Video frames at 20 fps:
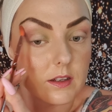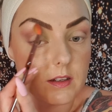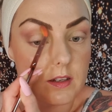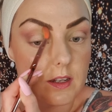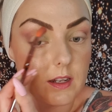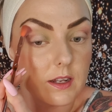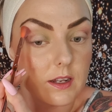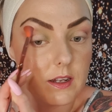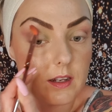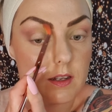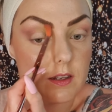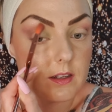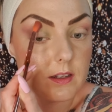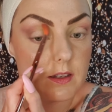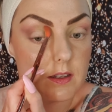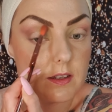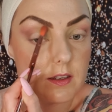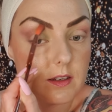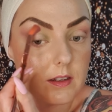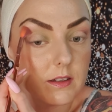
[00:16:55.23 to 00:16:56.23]
That
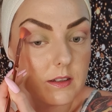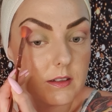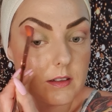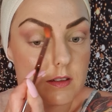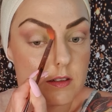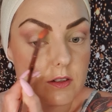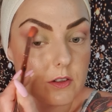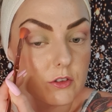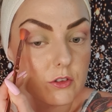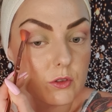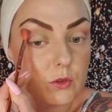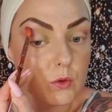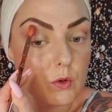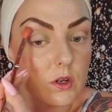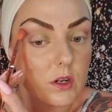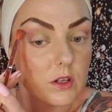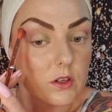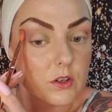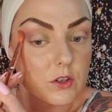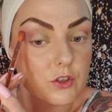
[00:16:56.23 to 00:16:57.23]
there's no
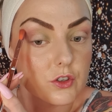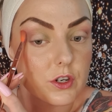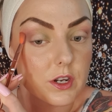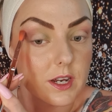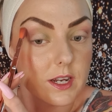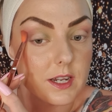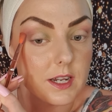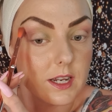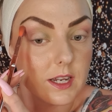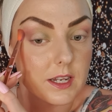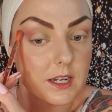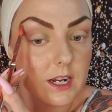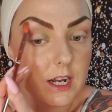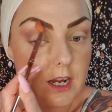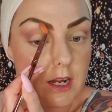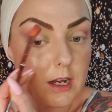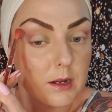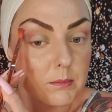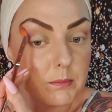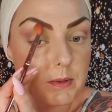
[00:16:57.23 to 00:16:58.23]
colour trying to
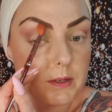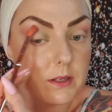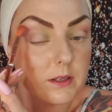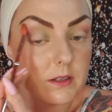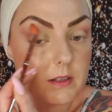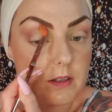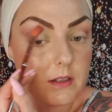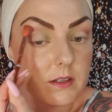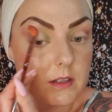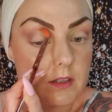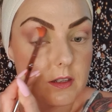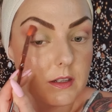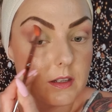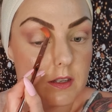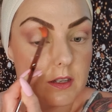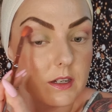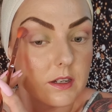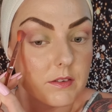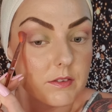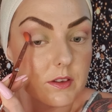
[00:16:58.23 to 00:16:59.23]
grab,
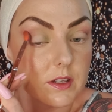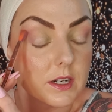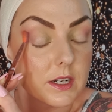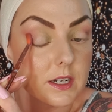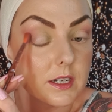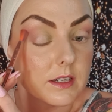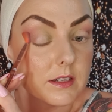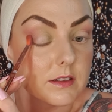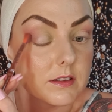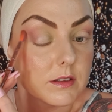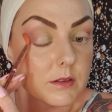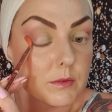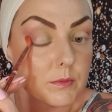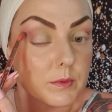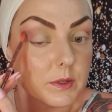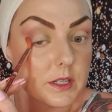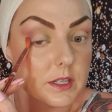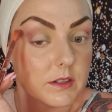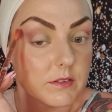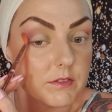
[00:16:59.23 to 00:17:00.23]
and if there is, you
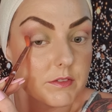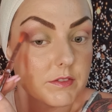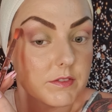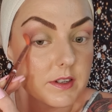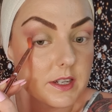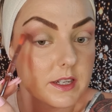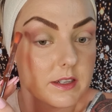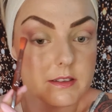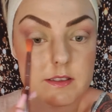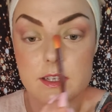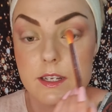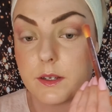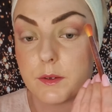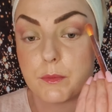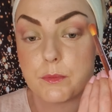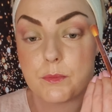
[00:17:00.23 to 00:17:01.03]
can fix it.